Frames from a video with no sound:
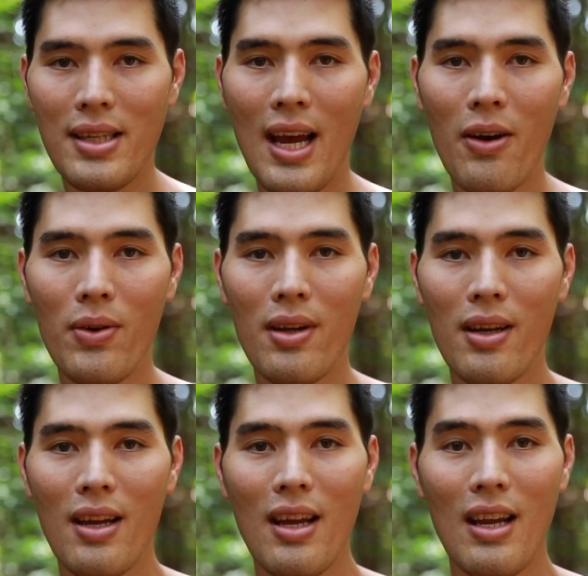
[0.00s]
down.
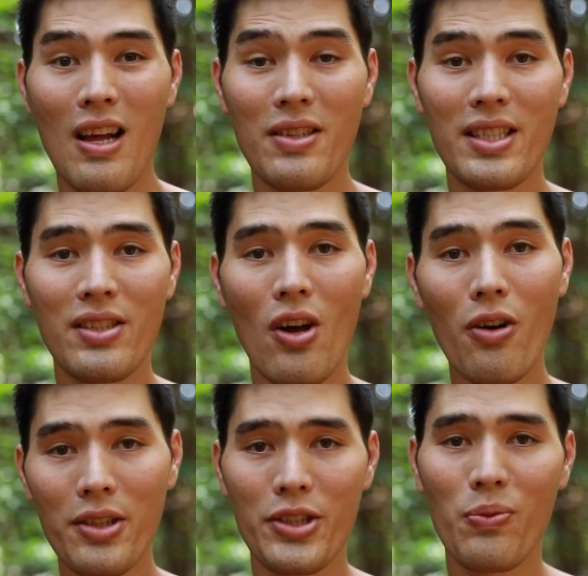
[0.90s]
Now this is
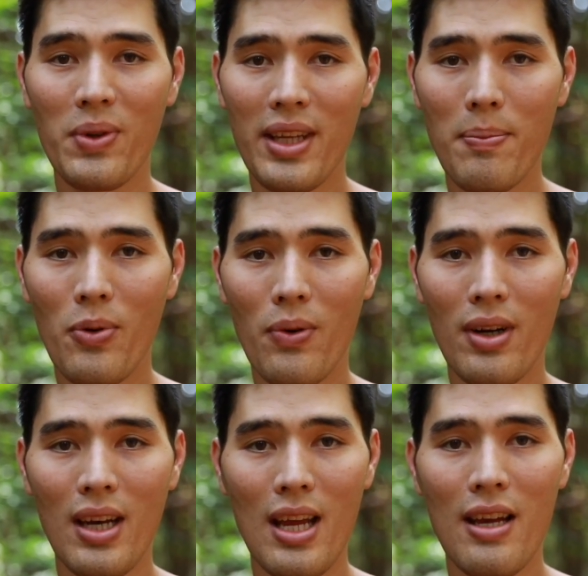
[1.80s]
also really
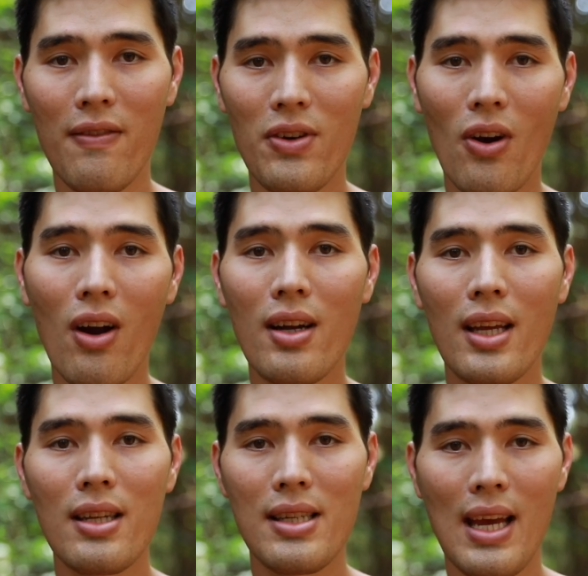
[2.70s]
important if you're
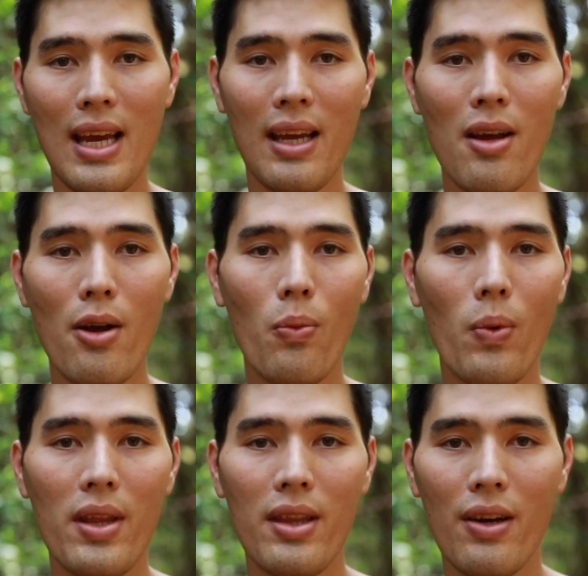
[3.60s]
hunting a day
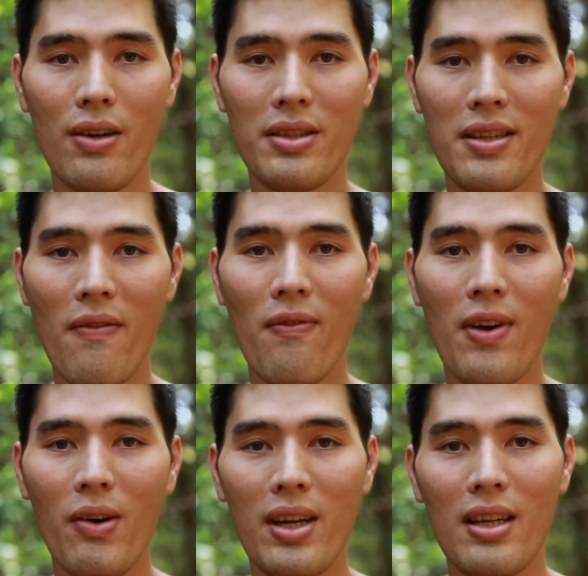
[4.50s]
when there's
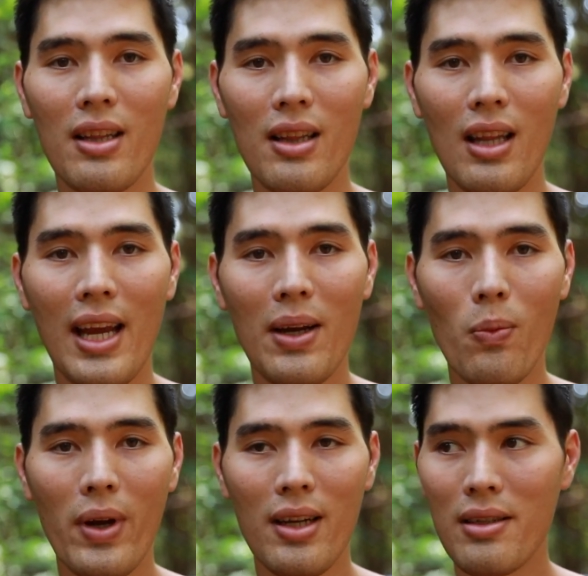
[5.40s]
very light
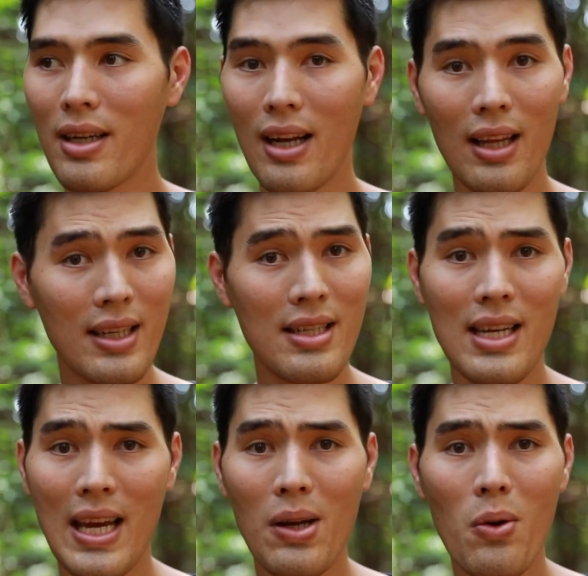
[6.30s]
wind, kind of like
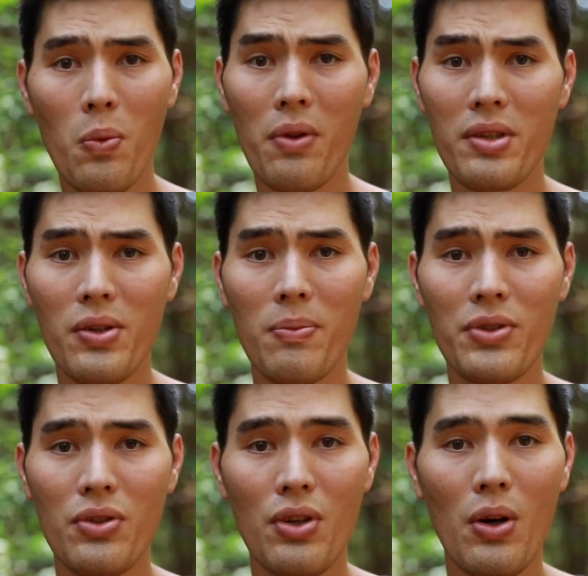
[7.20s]
today where there's
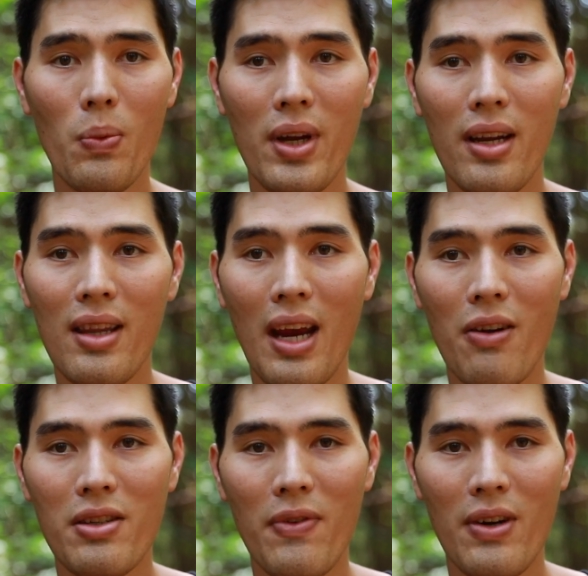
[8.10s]
almost no wind, the air
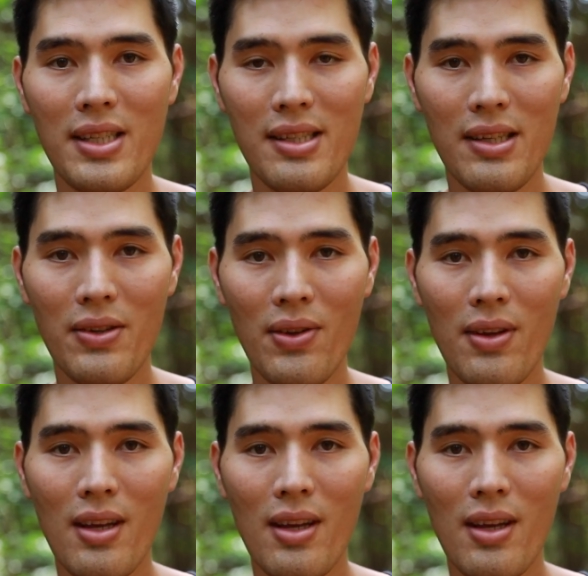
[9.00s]
is very still.